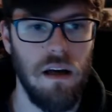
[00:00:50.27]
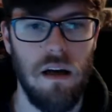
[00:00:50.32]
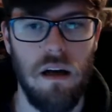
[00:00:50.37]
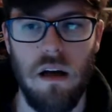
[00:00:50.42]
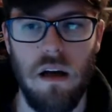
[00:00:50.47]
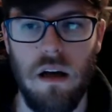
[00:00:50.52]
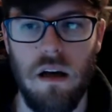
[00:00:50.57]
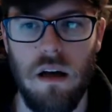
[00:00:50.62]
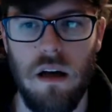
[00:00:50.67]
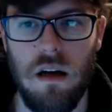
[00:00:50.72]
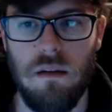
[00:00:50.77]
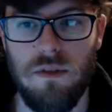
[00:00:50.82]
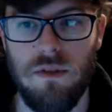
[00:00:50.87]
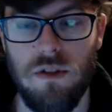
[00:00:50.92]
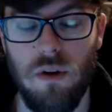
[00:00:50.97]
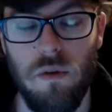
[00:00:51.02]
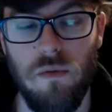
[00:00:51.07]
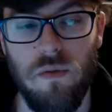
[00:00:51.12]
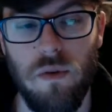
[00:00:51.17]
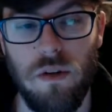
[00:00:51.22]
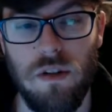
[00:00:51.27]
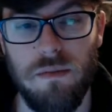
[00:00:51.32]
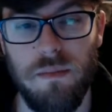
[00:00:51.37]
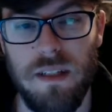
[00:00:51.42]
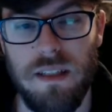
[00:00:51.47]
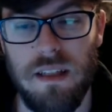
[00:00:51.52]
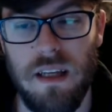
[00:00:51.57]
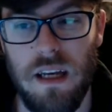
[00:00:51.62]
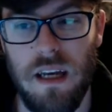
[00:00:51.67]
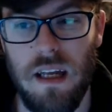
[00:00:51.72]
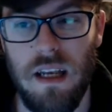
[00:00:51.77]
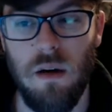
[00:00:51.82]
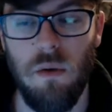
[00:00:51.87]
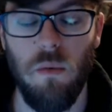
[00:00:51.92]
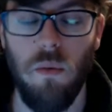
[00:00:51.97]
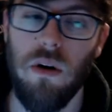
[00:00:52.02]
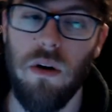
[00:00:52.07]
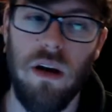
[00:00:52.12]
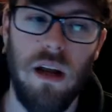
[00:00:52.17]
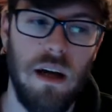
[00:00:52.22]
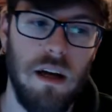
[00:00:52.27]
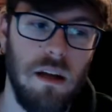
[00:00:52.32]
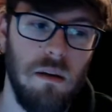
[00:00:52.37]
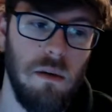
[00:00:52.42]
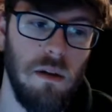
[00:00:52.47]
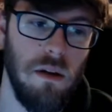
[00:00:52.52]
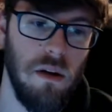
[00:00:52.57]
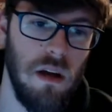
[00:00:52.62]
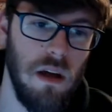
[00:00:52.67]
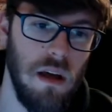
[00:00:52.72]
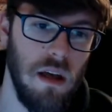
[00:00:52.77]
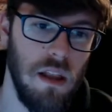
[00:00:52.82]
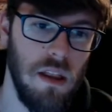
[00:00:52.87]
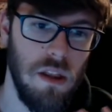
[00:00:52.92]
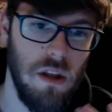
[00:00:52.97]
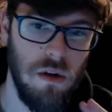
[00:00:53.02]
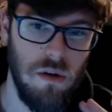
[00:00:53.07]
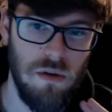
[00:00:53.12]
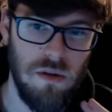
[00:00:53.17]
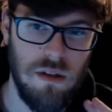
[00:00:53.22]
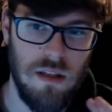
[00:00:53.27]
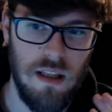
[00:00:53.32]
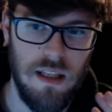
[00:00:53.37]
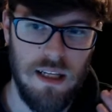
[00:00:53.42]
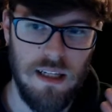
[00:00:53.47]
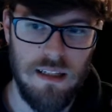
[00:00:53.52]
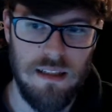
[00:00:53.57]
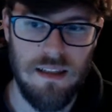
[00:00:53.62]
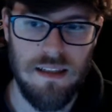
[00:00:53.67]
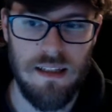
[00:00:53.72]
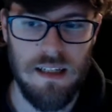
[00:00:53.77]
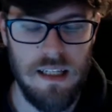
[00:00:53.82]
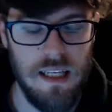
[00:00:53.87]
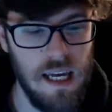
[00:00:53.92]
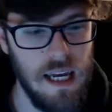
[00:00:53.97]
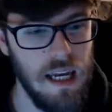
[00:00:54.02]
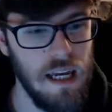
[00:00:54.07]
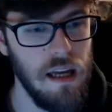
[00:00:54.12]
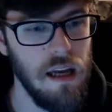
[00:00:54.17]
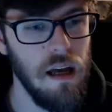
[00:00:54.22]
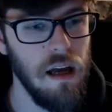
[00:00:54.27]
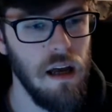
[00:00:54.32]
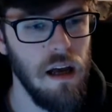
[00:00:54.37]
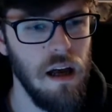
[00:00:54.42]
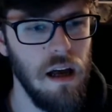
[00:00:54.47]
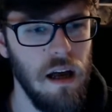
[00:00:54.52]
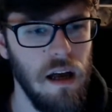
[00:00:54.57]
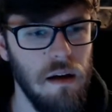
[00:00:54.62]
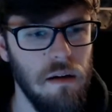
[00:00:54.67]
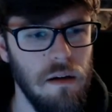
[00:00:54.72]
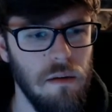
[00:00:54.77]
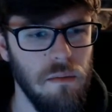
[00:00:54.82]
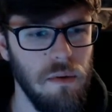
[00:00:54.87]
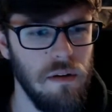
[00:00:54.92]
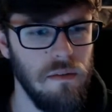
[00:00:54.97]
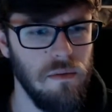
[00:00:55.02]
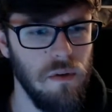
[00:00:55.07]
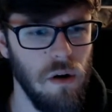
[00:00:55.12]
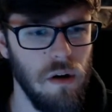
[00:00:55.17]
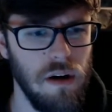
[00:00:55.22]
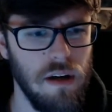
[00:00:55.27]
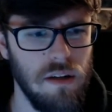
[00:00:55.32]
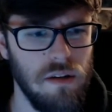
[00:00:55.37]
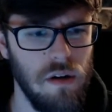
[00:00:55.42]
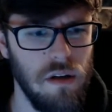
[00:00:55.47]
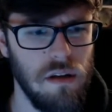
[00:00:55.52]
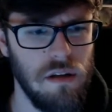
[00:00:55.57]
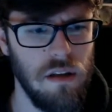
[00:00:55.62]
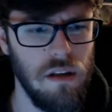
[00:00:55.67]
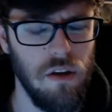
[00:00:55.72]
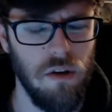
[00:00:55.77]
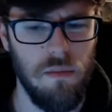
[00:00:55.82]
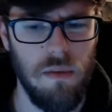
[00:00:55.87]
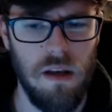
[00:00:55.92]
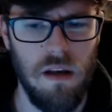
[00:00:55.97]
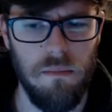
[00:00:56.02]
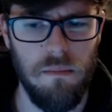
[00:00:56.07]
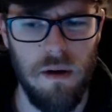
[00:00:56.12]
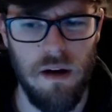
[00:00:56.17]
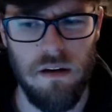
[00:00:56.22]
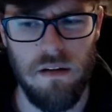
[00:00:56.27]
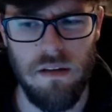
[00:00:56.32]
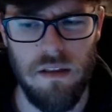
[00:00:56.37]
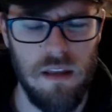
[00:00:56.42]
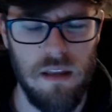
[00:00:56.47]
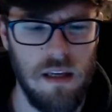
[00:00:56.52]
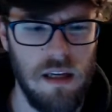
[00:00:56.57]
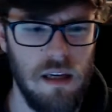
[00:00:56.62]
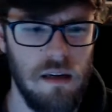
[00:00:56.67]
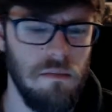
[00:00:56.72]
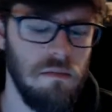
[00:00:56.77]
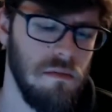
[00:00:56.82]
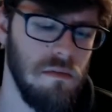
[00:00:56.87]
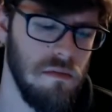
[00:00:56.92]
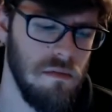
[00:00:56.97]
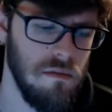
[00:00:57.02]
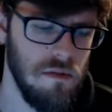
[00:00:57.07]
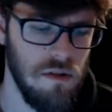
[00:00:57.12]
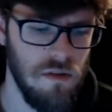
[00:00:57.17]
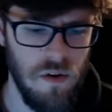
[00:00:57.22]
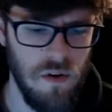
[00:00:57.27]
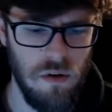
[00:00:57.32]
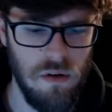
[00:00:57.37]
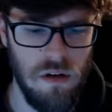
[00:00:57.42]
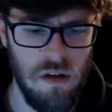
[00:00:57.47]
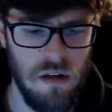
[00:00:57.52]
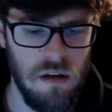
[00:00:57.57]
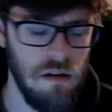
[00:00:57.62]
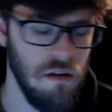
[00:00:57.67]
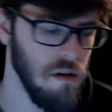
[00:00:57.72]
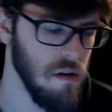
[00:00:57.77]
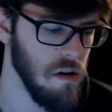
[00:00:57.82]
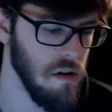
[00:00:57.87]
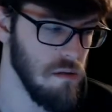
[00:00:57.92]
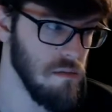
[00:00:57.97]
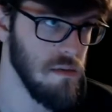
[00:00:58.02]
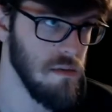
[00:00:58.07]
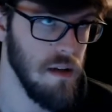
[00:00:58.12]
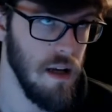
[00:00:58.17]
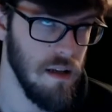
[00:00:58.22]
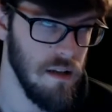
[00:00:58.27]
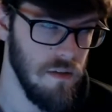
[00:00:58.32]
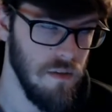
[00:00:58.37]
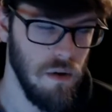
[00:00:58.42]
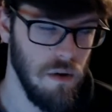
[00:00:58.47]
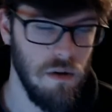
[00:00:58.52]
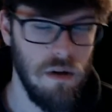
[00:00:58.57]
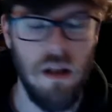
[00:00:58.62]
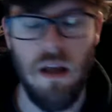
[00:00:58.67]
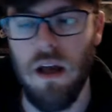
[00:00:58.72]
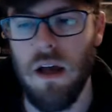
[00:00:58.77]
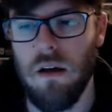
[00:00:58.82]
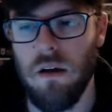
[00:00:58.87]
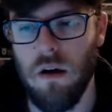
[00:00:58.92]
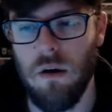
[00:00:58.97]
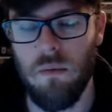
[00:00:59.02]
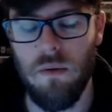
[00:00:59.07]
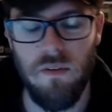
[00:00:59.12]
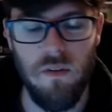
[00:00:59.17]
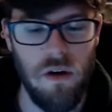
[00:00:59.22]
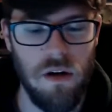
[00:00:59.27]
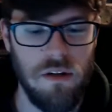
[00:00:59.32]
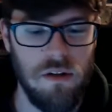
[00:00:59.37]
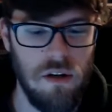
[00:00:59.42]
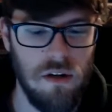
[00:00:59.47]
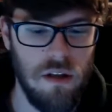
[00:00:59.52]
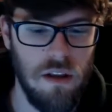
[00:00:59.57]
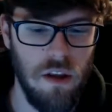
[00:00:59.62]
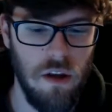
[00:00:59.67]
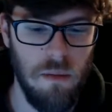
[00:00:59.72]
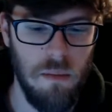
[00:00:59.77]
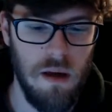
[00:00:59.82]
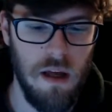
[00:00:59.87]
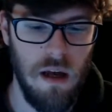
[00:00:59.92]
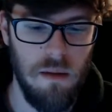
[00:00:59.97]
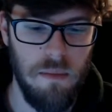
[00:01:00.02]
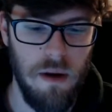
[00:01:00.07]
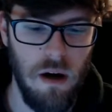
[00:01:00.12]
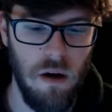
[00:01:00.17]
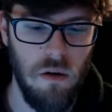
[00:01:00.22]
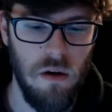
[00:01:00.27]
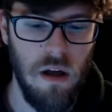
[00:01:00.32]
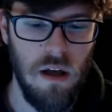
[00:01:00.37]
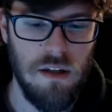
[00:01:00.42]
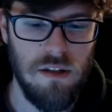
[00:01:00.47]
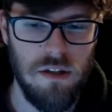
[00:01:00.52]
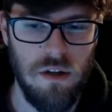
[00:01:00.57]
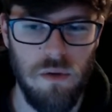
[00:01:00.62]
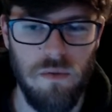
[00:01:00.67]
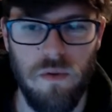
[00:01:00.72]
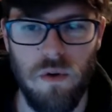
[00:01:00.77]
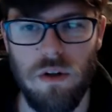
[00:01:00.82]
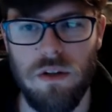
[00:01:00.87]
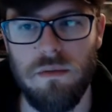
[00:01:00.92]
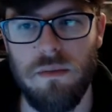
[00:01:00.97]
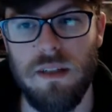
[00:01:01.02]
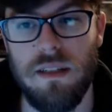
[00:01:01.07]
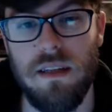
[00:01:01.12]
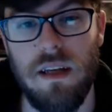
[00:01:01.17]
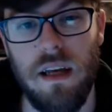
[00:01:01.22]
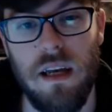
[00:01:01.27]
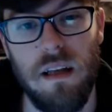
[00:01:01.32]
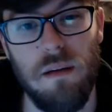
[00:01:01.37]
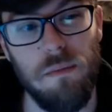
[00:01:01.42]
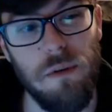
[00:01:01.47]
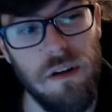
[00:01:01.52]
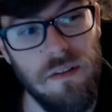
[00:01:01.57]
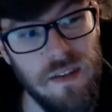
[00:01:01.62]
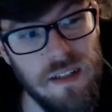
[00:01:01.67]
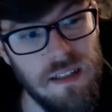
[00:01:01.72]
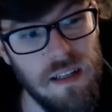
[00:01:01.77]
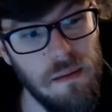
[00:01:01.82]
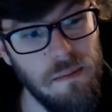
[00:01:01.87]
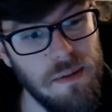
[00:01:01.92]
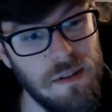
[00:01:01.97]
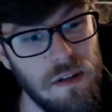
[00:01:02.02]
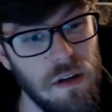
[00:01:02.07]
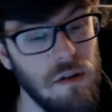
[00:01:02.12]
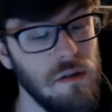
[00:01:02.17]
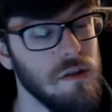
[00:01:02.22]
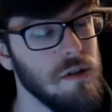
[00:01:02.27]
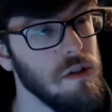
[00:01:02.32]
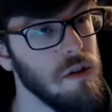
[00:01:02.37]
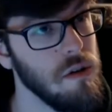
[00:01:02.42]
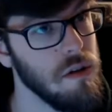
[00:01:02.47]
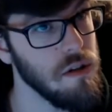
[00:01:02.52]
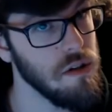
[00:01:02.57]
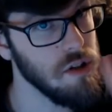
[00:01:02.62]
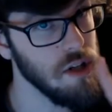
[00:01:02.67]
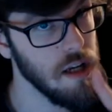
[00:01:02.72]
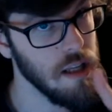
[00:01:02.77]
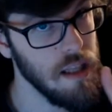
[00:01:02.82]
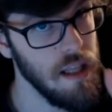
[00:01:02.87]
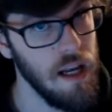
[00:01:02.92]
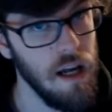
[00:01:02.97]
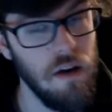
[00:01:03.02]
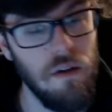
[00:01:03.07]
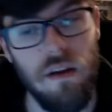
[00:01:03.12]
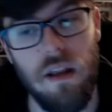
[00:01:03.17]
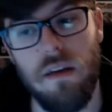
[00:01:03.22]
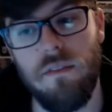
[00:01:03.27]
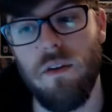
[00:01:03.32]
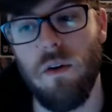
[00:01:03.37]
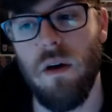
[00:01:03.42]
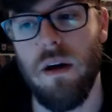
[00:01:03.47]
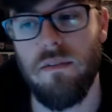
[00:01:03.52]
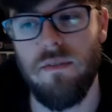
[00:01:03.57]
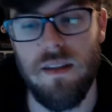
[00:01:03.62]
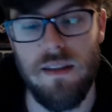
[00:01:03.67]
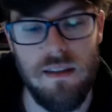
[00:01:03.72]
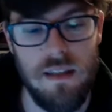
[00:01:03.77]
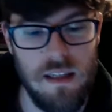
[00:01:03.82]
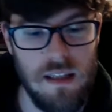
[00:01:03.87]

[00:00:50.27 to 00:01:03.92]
Stoneforge Mystic in it. We're not going to be looking at those lists today. We've already talked a little bit about the Devoted, or not Devoted. We've already talked a little bit about Stoneforge Mystic in a previous episode, so you can check that out if you haven't seen that